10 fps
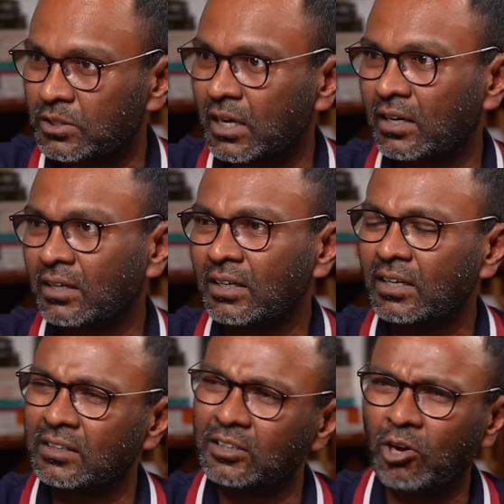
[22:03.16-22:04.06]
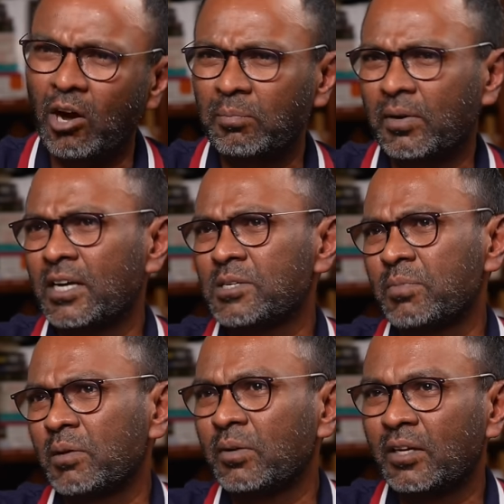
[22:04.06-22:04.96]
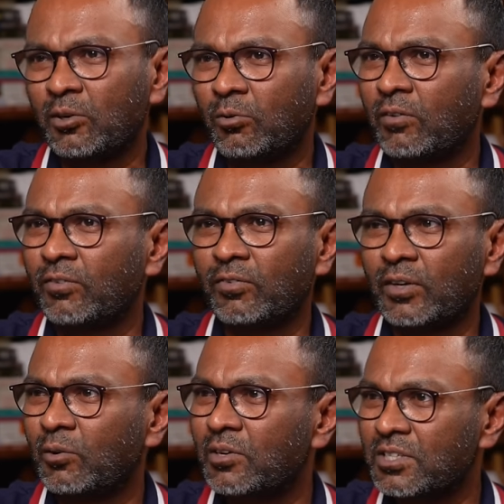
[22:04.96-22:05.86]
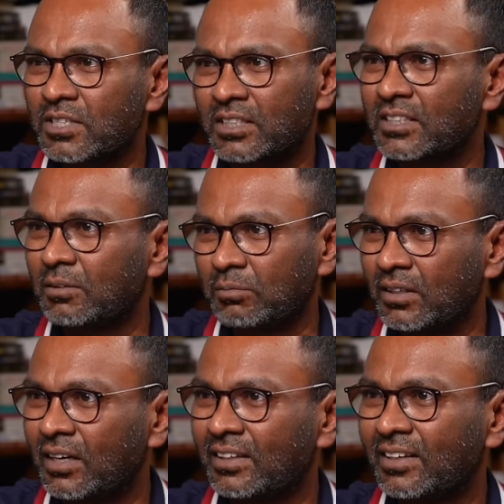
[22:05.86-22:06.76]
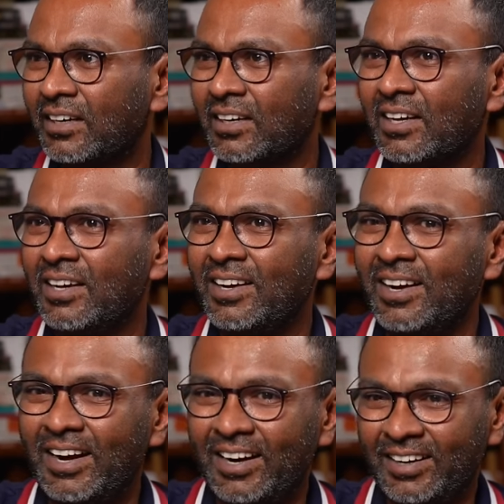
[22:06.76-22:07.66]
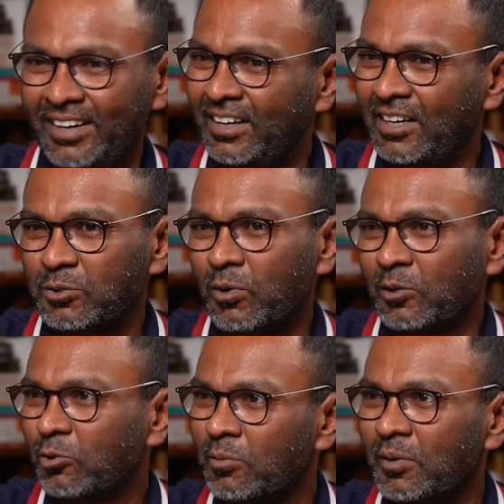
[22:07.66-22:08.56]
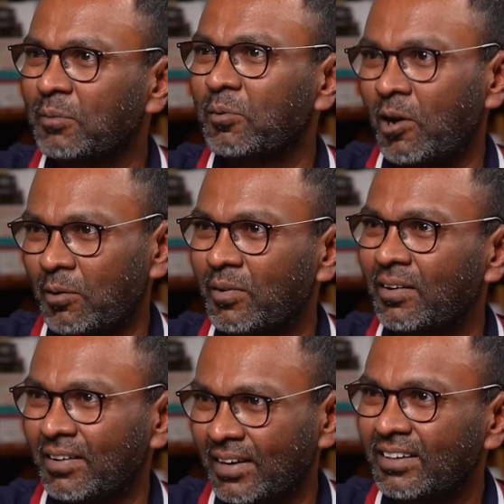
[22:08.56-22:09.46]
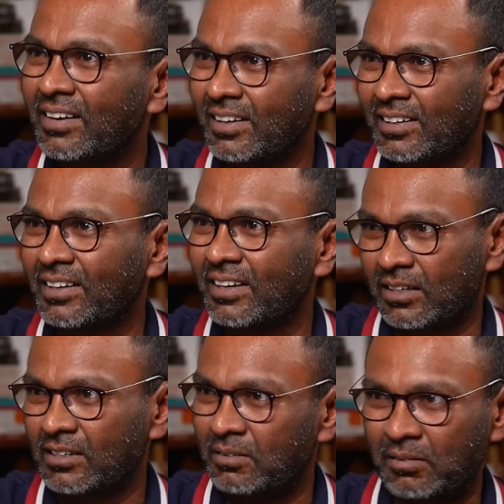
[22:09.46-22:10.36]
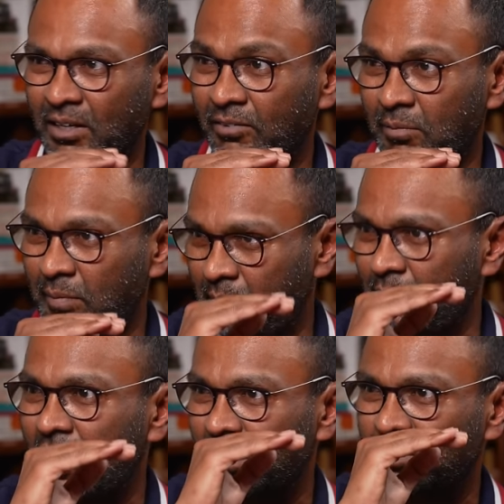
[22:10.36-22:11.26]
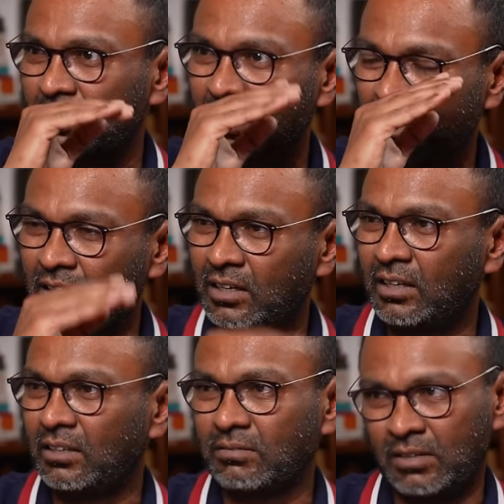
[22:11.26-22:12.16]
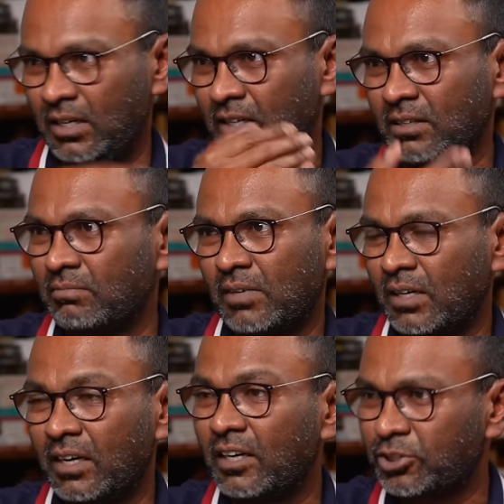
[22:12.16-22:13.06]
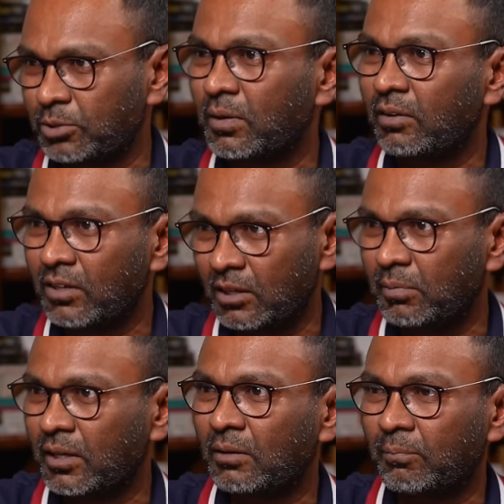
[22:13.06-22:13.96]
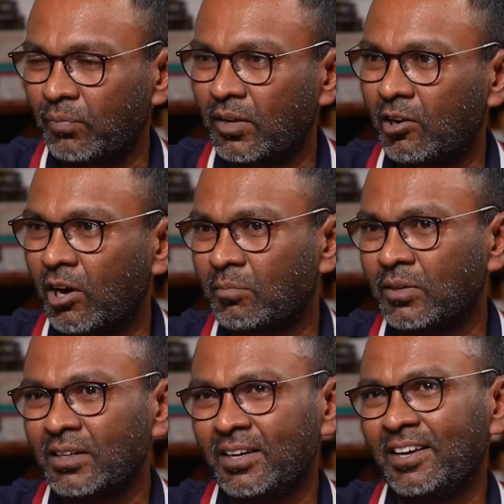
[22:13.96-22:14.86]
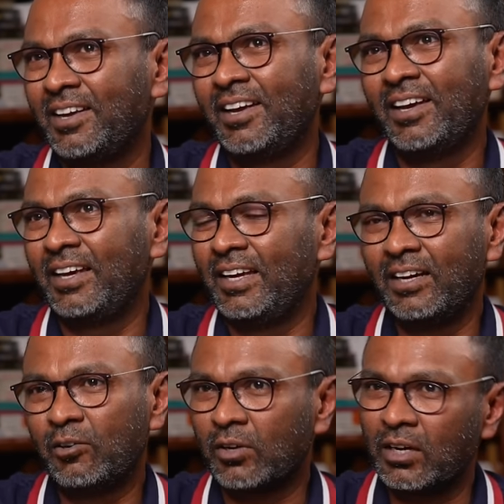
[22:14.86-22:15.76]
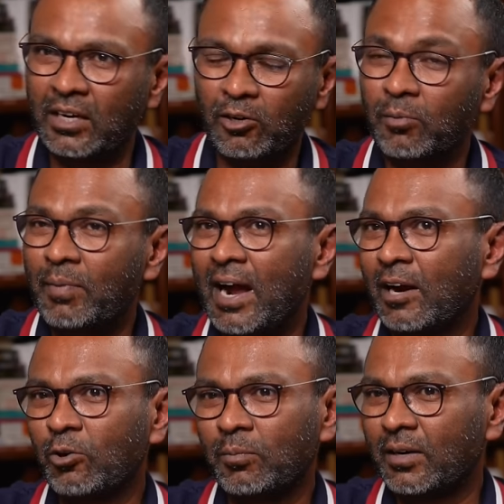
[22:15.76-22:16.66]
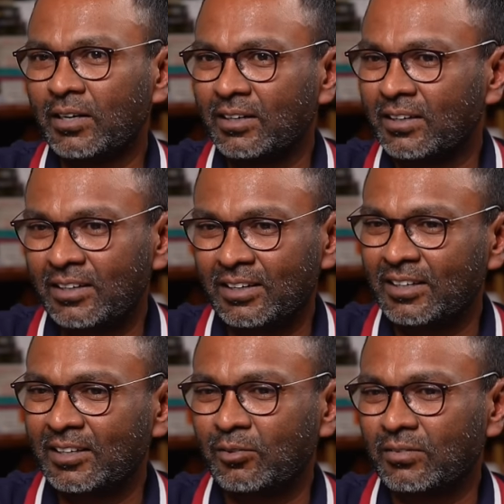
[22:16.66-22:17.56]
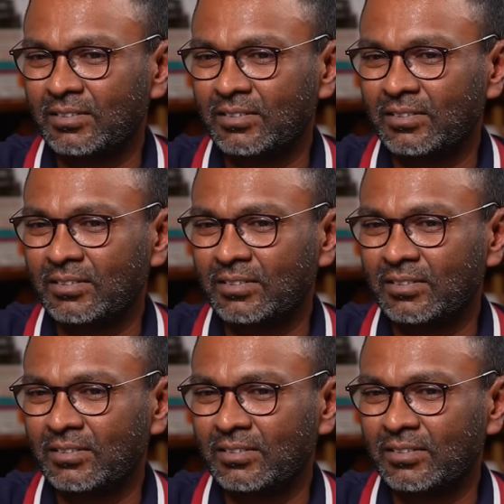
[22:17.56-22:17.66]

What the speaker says: salary. And the top guys, maybe, you know, 150, 160, something like that. And in India, it's 1 crore become normal, right? Like even a mid-manager and at leadership level, it became normal. Here, okay, I don't know Bangalore, but in